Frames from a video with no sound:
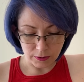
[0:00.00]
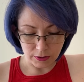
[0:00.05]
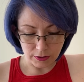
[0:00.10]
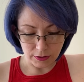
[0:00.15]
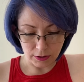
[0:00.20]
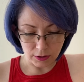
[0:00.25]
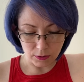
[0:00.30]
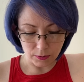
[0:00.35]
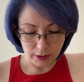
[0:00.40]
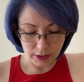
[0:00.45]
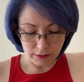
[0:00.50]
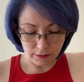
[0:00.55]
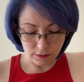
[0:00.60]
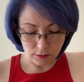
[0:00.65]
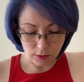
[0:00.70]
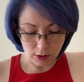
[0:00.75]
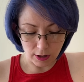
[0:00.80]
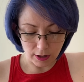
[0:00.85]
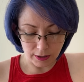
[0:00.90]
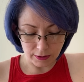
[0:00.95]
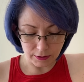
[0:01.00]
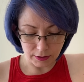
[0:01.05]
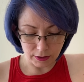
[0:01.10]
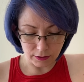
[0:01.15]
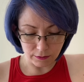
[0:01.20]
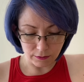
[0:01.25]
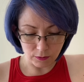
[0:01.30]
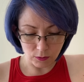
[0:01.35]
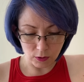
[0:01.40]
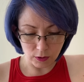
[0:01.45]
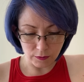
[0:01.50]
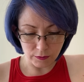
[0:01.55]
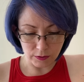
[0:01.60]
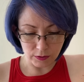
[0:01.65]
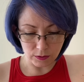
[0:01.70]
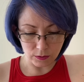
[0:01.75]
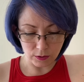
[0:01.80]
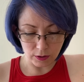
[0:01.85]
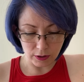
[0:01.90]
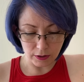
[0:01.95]
which is the Queen of Wands and the Four of
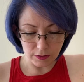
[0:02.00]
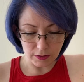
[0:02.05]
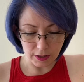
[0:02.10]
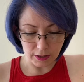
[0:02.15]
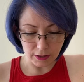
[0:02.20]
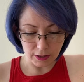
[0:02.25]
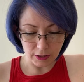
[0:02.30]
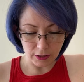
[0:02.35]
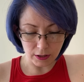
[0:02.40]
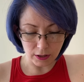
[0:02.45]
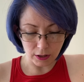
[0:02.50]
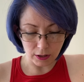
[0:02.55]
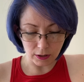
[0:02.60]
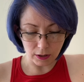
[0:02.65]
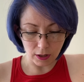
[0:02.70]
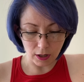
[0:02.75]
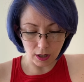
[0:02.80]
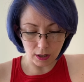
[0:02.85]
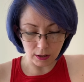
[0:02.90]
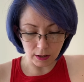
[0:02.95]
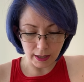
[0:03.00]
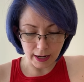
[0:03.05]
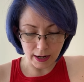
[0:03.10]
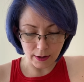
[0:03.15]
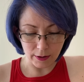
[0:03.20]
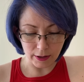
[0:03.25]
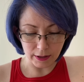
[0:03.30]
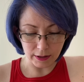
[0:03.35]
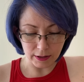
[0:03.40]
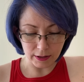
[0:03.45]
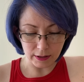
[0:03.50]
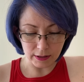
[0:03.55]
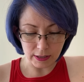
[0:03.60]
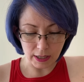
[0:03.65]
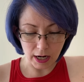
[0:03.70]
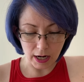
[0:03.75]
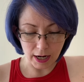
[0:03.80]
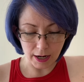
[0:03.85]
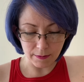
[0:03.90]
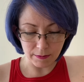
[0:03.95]
Swords, I think you're allowing
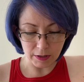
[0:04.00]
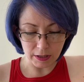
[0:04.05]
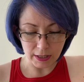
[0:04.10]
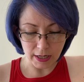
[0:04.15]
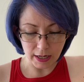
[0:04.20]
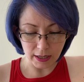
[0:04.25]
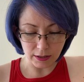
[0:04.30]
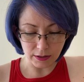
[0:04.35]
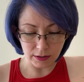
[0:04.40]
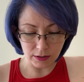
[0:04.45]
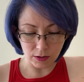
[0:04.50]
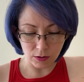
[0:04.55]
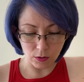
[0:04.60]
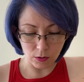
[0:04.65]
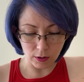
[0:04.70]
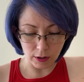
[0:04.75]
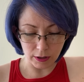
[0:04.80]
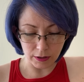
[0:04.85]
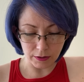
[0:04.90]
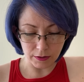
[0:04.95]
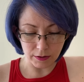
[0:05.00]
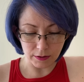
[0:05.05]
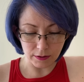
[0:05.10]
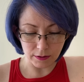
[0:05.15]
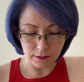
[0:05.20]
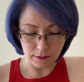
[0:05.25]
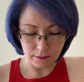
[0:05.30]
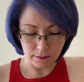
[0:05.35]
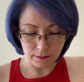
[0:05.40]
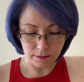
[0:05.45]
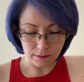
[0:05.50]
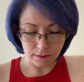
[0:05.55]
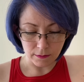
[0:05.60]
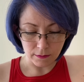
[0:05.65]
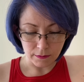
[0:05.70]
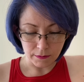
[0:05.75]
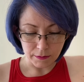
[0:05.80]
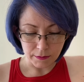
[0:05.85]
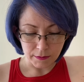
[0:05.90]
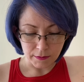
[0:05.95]
time to take its course.
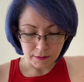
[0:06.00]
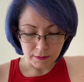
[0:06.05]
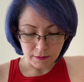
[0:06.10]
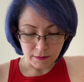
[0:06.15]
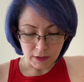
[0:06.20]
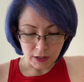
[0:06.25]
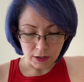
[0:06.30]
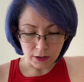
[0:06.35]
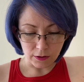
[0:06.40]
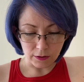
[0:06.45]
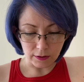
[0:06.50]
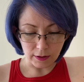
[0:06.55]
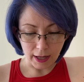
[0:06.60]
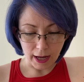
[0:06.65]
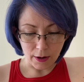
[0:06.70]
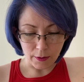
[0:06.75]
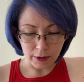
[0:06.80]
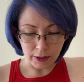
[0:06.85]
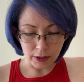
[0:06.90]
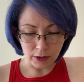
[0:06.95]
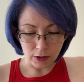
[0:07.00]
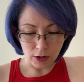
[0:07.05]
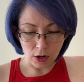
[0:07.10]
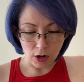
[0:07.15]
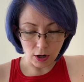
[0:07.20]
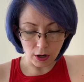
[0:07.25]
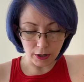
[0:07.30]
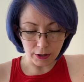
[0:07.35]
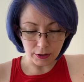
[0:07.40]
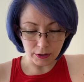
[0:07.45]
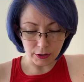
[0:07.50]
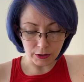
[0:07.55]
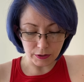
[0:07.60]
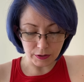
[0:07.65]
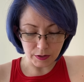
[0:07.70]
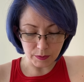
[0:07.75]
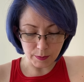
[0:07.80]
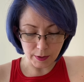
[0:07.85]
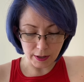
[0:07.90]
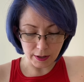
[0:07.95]
You're allowing your heart and your
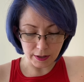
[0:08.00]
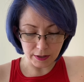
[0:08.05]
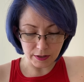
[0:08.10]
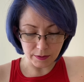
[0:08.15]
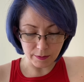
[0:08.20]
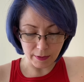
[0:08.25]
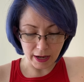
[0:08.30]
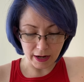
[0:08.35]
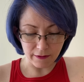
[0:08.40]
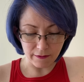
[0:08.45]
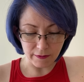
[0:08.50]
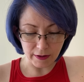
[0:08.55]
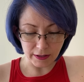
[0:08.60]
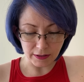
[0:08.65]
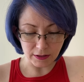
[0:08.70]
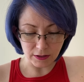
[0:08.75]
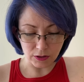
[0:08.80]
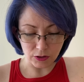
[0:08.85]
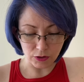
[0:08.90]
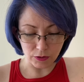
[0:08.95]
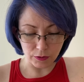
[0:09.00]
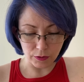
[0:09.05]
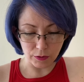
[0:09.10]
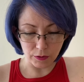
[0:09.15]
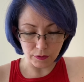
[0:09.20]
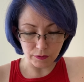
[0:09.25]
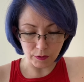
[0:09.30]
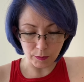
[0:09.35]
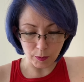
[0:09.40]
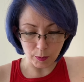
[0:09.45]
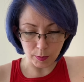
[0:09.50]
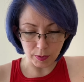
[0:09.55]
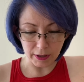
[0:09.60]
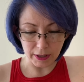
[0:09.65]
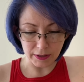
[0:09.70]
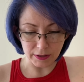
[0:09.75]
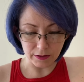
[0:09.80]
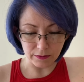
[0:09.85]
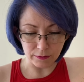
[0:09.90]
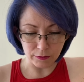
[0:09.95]
spirit to manifest the truth from a
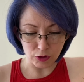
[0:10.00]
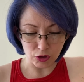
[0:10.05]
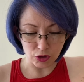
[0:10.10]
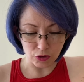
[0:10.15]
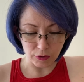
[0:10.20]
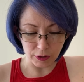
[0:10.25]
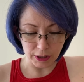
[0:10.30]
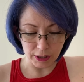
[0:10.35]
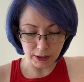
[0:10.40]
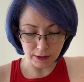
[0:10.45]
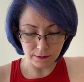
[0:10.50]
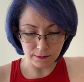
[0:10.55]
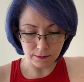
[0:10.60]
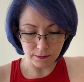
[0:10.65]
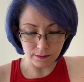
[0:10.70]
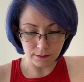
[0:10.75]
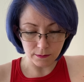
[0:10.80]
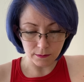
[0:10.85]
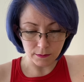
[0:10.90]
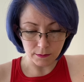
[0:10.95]
place of retreat.